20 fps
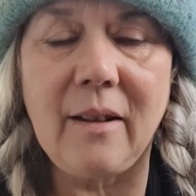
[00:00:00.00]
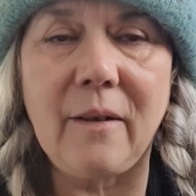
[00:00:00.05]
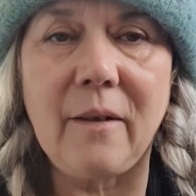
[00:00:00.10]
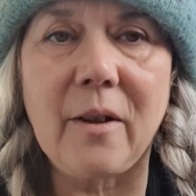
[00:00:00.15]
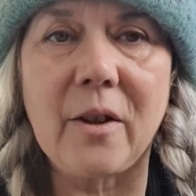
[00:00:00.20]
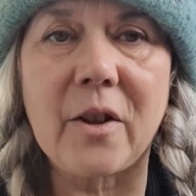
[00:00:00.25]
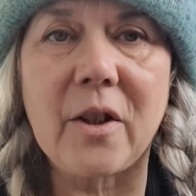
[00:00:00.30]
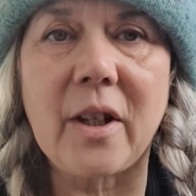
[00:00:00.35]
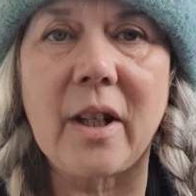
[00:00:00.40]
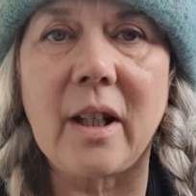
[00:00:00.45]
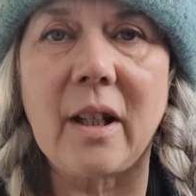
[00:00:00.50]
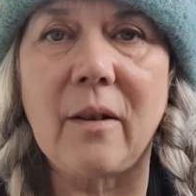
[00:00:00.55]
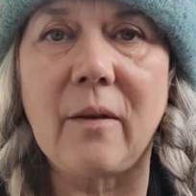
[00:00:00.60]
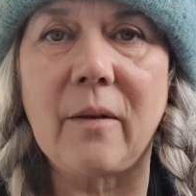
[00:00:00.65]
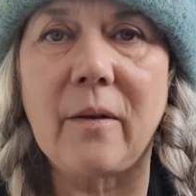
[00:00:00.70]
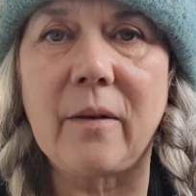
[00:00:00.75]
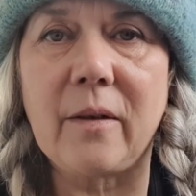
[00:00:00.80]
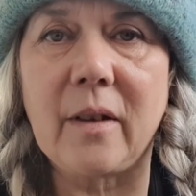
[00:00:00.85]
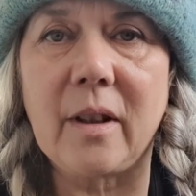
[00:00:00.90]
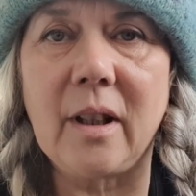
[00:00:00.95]
first thing
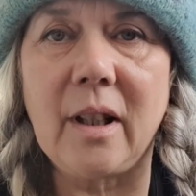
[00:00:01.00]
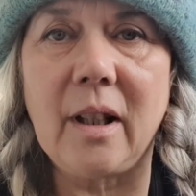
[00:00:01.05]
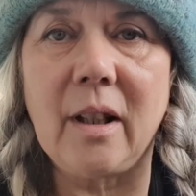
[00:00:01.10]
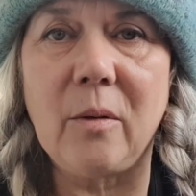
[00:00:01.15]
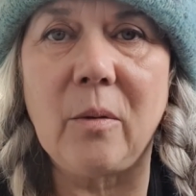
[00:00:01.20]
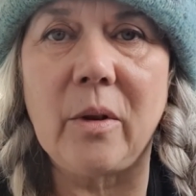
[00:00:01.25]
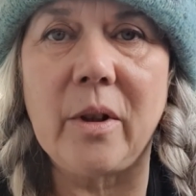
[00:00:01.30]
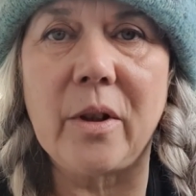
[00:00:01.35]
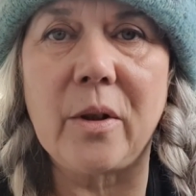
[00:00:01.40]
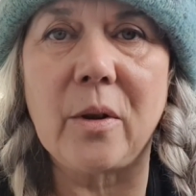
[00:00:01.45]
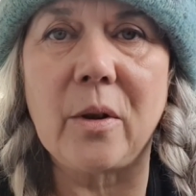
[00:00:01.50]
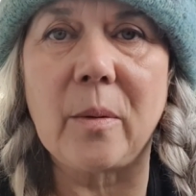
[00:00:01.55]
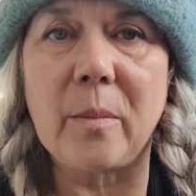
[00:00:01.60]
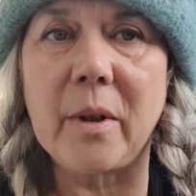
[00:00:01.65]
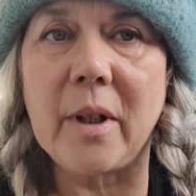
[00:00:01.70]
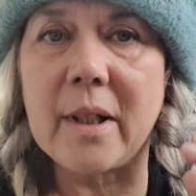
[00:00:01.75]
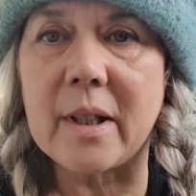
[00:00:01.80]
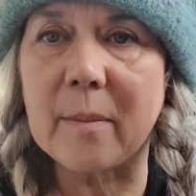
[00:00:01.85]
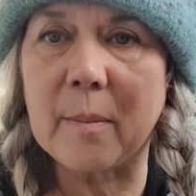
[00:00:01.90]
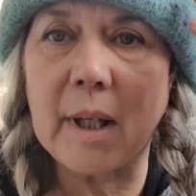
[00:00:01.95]
I want to talk
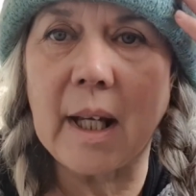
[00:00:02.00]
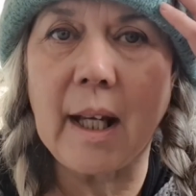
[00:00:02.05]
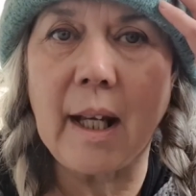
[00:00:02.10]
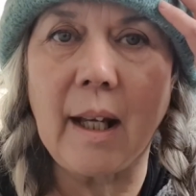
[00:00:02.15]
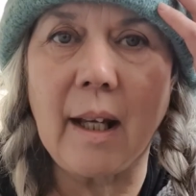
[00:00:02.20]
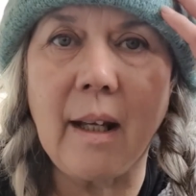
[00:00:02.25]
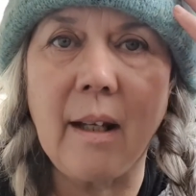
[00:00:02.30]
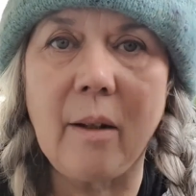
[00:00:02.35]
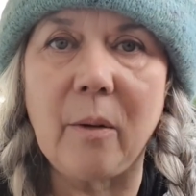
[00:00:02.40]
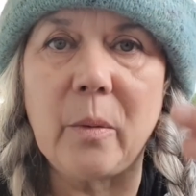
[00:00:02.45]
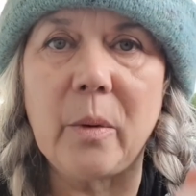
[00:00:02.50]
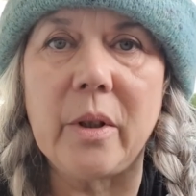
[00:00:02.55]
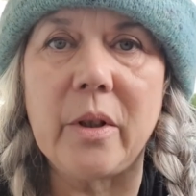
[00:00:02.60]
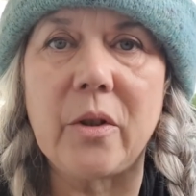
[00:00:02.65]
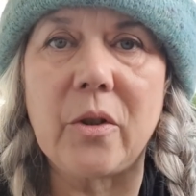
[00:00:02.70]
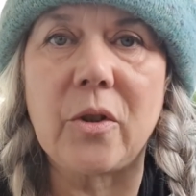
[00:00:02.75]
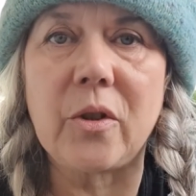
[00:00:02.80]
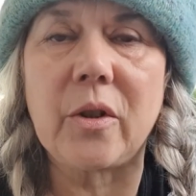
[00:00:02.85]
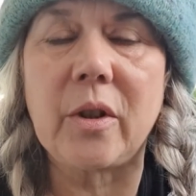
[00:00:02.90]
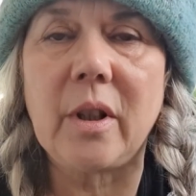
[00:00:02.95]
about is my hat,
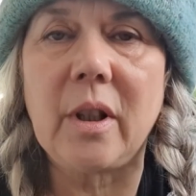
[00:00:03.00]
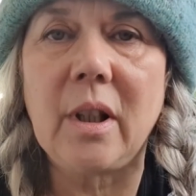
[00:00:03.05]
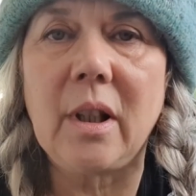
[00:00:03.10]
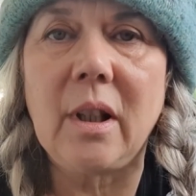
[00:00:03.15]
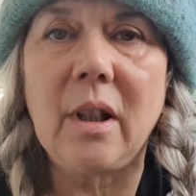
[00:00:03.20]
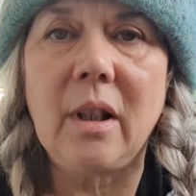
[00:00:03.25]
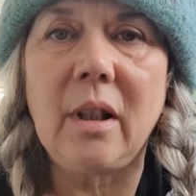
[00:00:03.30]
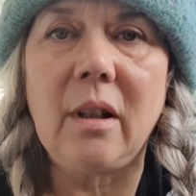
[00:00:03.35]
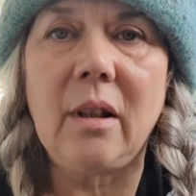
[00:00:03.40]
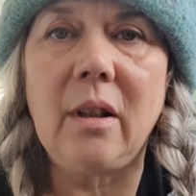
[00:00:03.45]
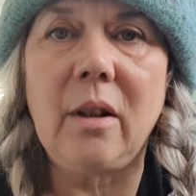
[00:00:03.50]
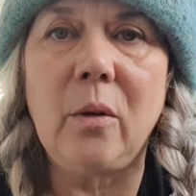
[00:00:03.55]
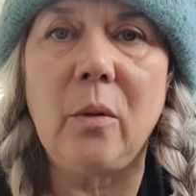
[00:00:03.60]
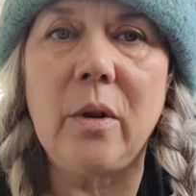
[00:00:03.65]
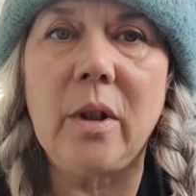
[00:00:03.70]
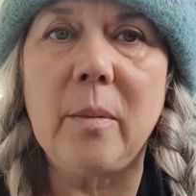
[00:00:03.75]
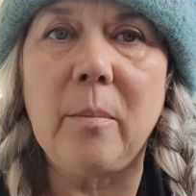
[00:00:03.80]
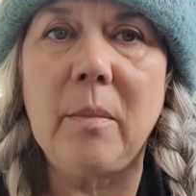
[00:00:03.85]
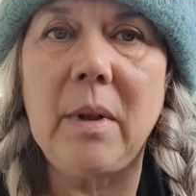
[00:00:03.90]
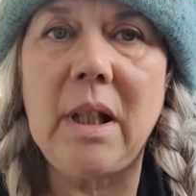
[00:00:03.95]
which you
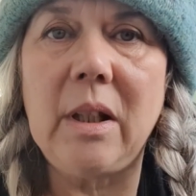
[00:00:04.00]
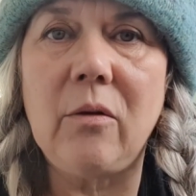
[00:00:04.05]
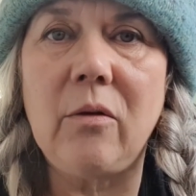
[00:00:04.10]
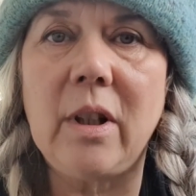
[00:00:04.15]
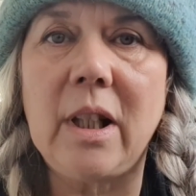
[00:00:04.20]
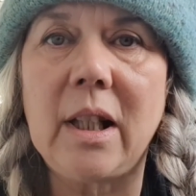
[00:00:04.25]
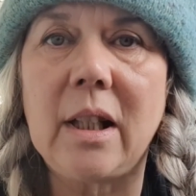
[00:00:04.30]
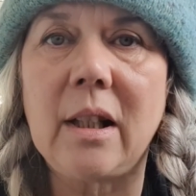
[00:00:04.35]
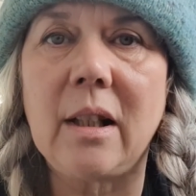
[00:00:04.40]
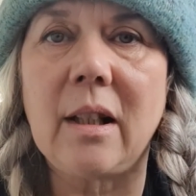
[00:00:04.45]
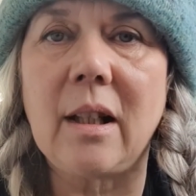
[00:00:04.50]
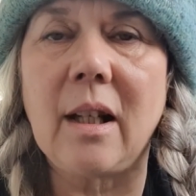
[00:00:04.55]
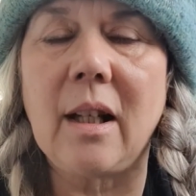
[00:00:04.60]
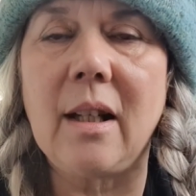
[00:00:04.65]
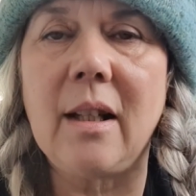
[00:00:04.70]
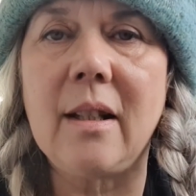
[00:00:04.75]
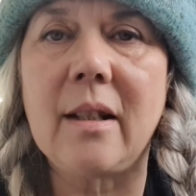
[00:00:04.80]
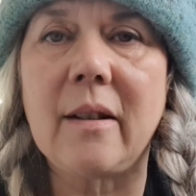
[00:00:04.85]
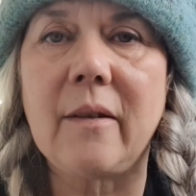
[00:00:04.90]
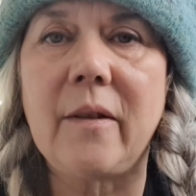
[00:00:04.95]
may
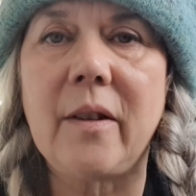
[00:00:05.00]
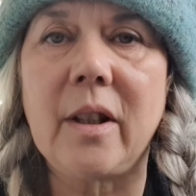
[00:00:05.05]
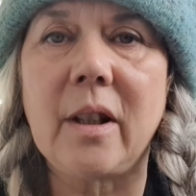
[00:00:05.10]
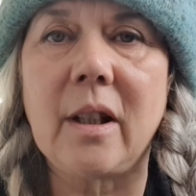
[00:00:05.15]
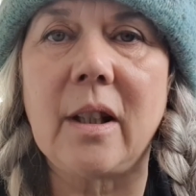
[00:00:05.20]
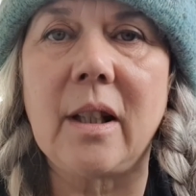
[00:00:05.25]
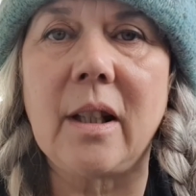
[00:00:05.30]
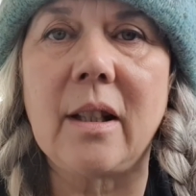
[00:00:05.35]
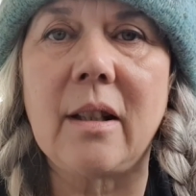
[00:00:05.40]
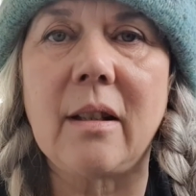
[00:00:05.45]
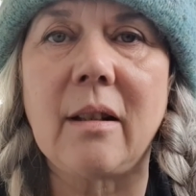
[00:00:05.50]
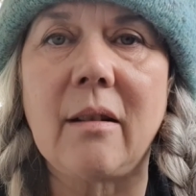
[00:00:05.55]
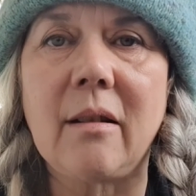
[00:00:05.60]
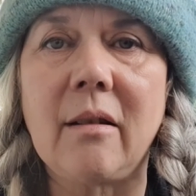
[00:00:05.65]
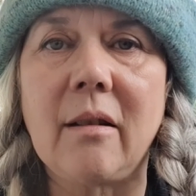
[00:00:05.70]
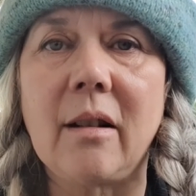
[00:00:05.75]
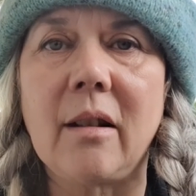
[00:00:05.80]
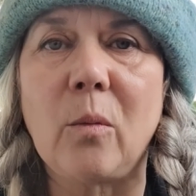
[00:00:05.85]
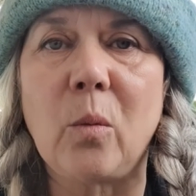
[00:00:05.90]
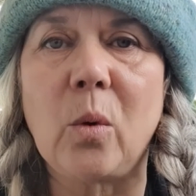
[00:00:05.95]
recognise if you're a knitter
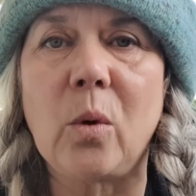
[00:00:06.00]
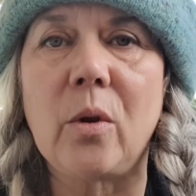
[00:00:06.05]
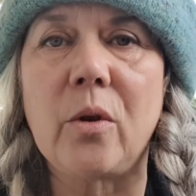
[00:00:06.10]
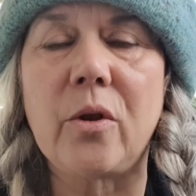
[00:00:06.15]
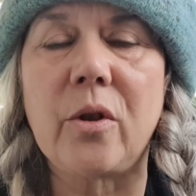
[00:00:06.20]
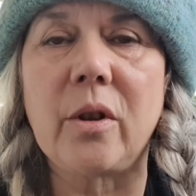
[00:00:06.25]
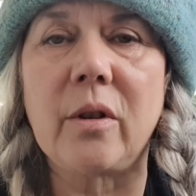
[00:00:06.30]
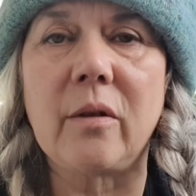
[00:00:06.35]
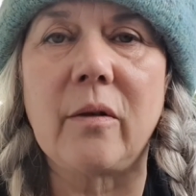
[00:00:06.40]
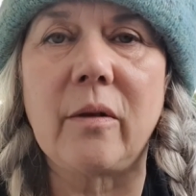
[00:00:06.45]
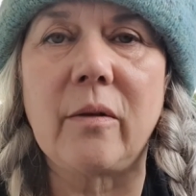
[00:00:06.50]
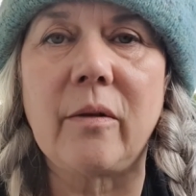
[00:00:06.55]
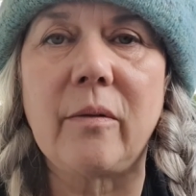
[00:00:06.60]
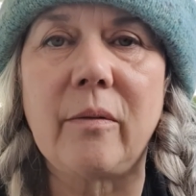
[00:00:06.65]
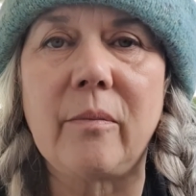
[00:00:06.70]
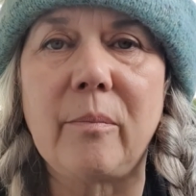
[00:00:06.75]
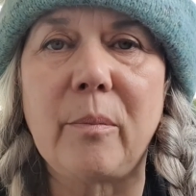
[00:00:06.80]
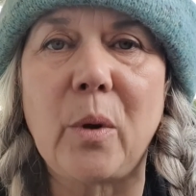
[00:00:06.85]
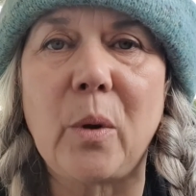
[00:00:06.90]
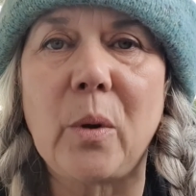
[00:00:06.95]
and a watcher of
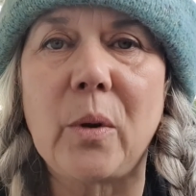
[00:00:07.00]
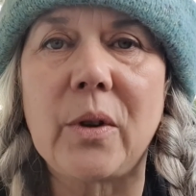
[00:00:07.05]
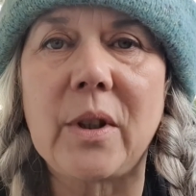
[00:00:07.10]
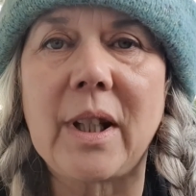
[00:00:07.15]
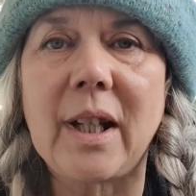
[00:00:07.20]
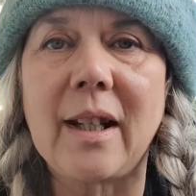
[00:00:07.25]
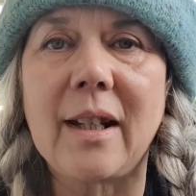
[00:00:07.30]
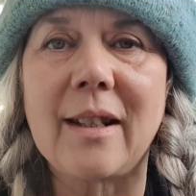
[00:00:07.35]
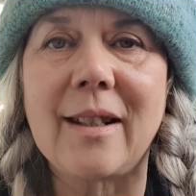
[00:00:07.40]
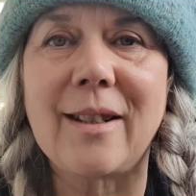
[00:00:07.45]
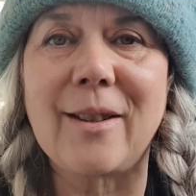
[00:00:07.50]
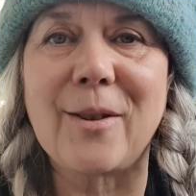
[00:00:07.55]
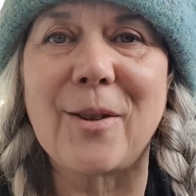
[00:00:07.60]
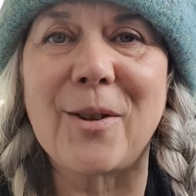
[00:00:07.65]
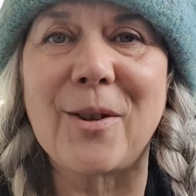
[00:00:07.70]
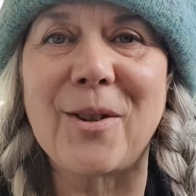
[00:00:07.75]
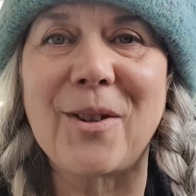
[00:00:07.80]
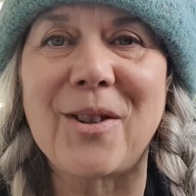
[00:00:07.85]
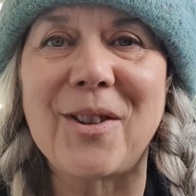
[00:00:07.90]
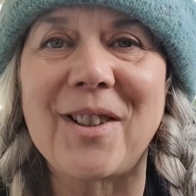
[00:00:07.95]

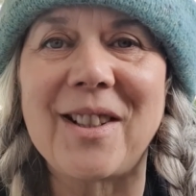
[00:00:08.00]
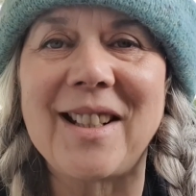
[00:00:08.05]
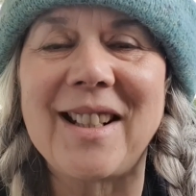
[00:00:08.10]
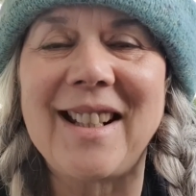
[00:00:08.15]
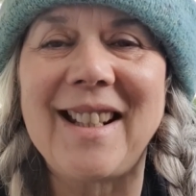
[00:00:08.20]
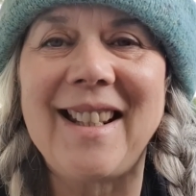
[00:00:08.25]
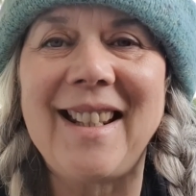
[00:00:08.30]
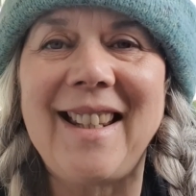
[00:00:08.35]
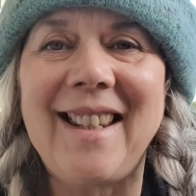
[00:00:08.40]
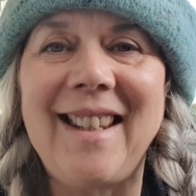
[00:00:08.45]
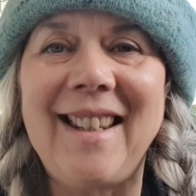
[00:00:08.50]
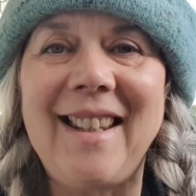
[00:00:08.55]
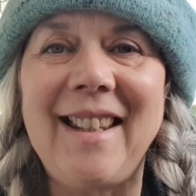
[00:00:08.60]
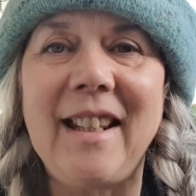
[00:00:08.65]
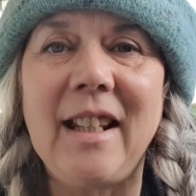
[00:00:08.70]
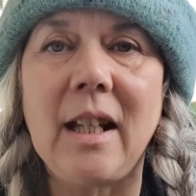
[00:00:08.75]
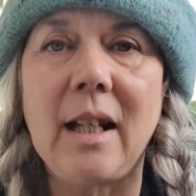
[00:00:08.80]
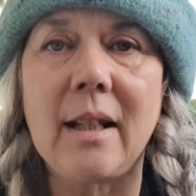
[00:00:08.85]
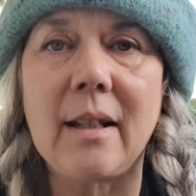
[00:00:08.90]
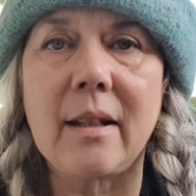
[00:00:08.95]
podcasters,
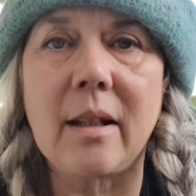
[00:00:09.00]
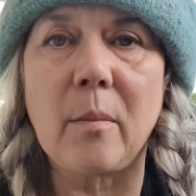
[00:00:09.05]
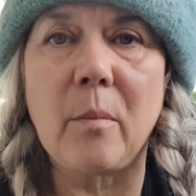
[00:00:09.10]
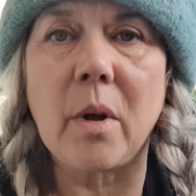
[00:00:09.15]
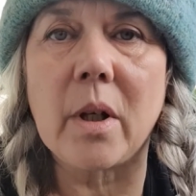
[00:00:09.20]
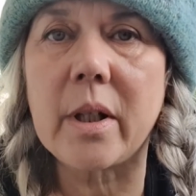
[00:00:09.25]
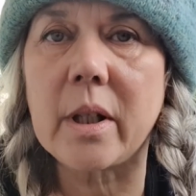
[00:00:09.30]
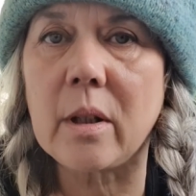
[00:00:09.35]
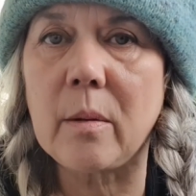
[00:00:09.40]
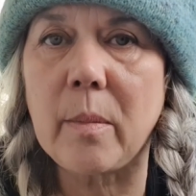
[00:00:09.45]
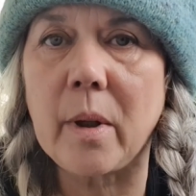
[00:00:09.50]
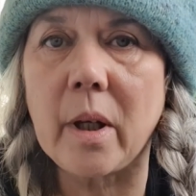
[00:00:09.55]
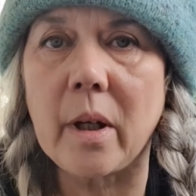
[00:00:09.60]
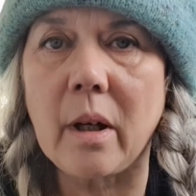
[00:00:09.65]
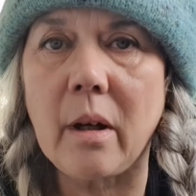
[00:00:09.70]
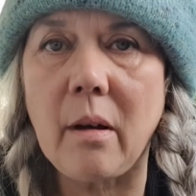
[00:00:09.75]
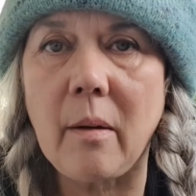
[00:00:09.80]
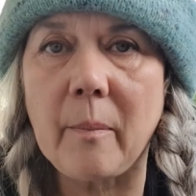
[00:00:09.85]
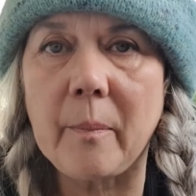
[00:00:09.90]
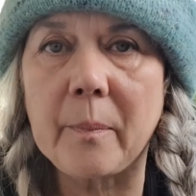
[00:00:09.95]
as the
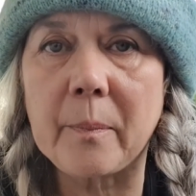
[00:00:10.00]
Musselburgh,